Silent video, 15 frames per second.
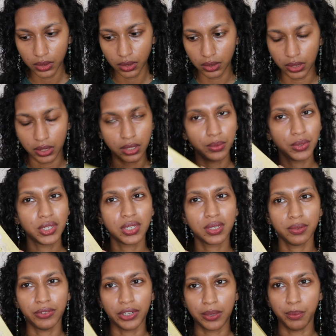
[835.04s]
like, it was just a
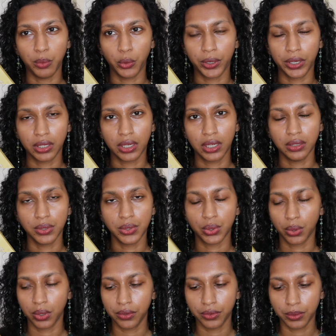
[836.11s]
very boring color
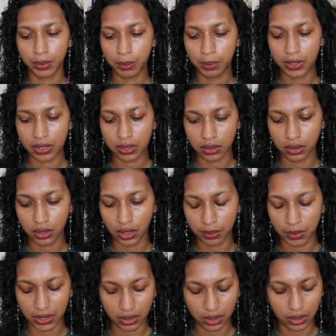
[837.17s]
story for me personally. I
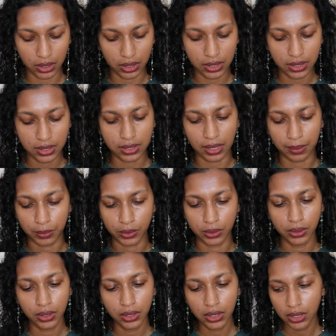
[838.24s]
mean, it is
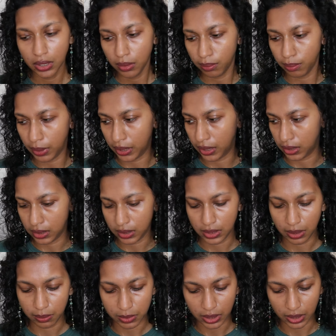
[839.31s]
summer, but at the
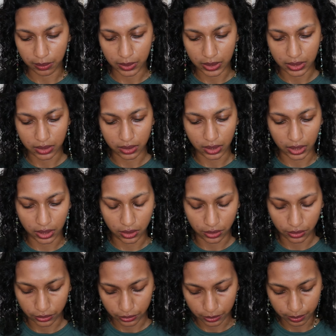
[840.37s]
same time, it's kind
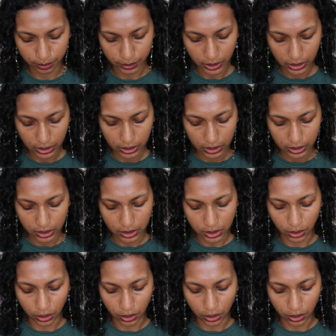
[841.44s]
of just